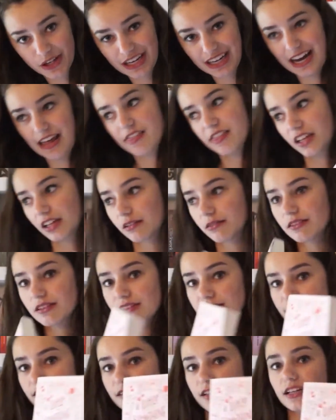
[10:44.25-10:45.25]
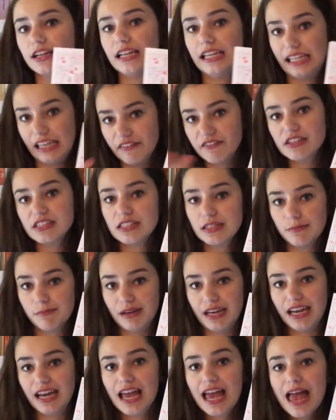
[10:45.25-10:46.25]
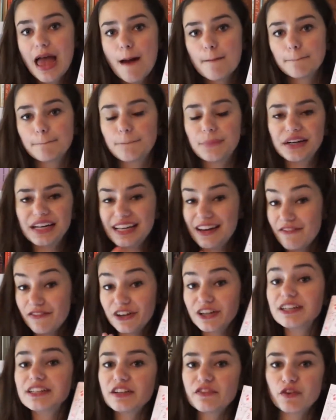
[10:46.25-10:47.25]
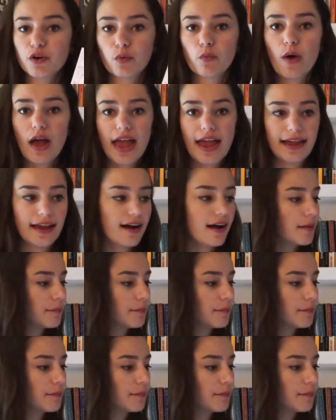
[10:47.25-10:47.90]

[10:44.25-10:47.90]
and I think this is going to give it to me, but in a very different way.